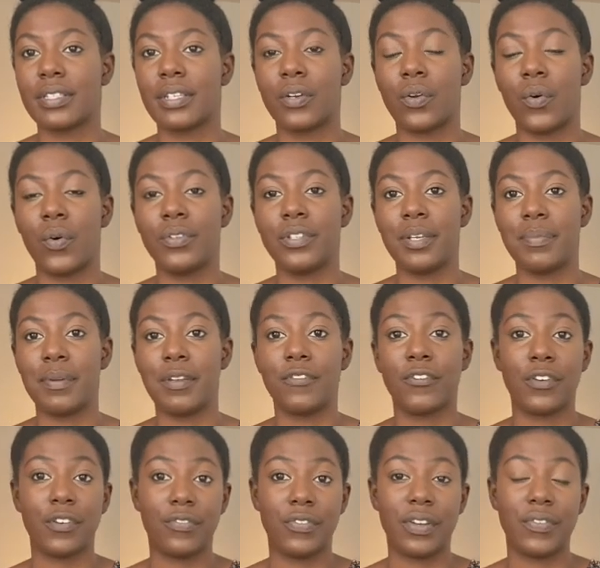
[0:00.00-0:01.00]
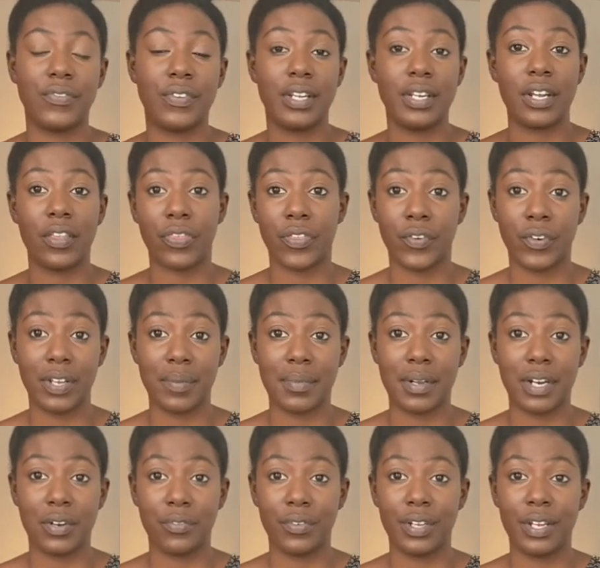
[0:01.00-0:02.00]
It'll only be for 15 and
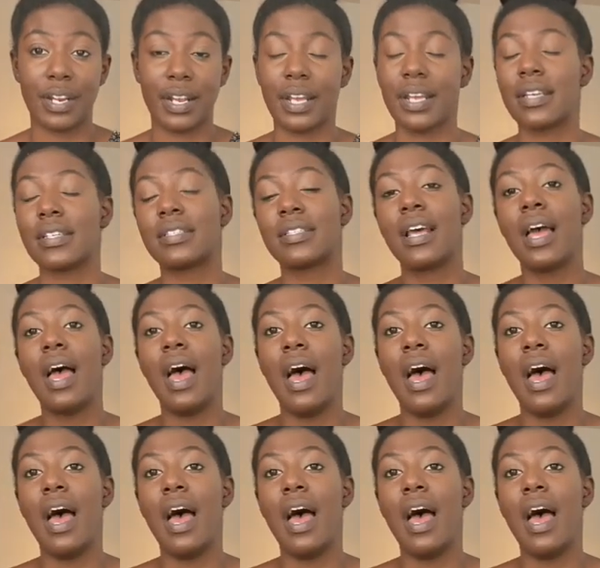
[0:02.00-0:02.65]
30-minute readings.